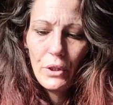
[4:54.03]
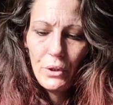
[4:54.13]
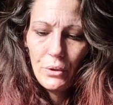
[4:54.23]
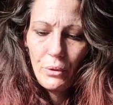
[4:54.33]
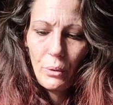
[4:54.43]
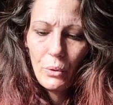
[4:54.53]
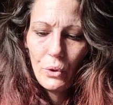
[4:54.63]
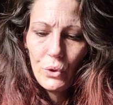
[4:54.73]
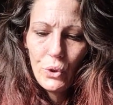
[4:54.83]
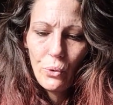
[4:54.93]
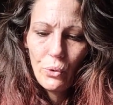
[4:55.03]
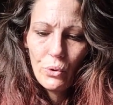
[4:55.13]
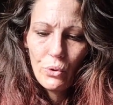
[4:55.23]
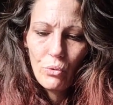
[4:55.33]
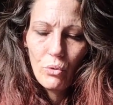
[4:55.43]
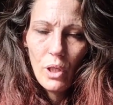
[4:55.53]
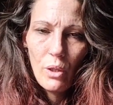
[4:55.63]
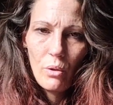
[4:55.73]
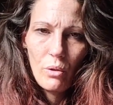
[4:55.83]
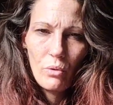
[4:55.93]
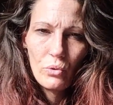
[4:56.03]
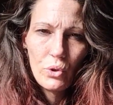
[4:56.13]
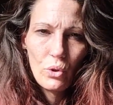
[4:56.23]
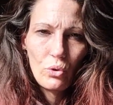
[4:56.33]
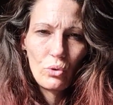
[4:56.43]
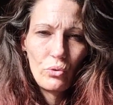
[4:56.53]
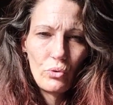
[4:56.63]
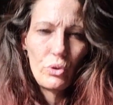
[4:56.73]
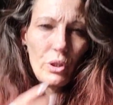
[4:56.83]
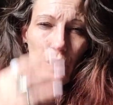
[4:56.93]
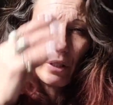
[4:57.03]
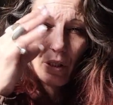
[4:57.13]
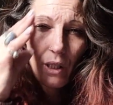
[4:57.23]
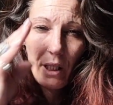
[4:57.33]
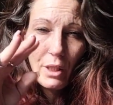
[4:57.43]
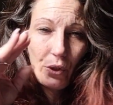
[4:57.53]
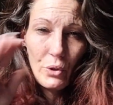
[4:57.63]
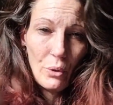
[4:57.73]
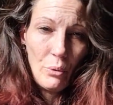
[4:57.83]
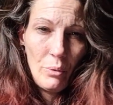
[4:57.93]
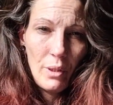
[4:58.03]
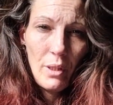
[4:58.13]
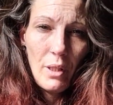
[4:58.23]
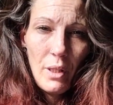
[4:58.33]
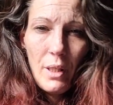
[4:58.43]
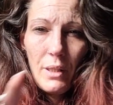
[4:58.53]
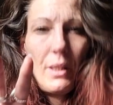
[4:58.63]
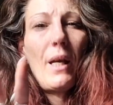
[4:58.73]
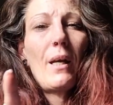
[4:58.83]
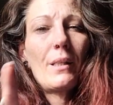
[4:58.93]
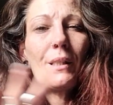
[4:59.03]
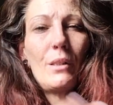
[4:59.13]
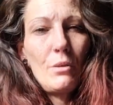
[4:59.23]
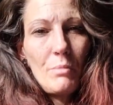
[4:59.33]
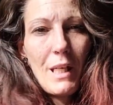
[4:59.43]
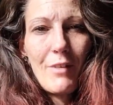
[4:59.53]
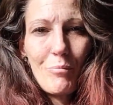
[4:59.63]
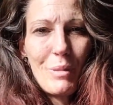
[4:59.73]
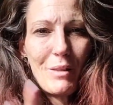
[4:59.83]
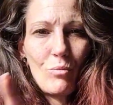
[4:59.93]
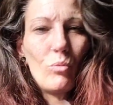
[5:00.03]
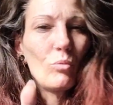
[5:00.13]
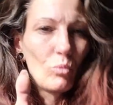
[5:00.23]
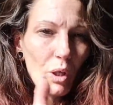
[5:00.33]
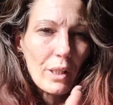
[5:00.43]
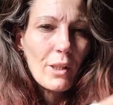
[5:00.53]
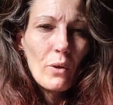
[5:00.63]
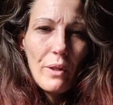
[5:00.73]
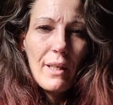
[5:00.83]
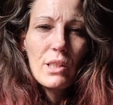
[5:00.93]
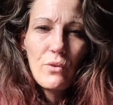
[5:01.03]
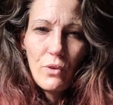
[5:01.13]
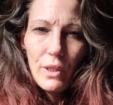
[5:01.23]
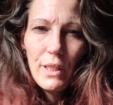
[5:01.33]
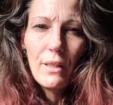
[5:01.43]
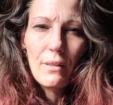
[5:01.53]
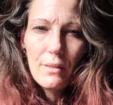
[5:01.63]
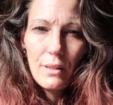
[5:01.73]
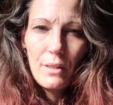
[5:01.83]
you to grow. This is like a new. Yeah, you may have been working on this for years and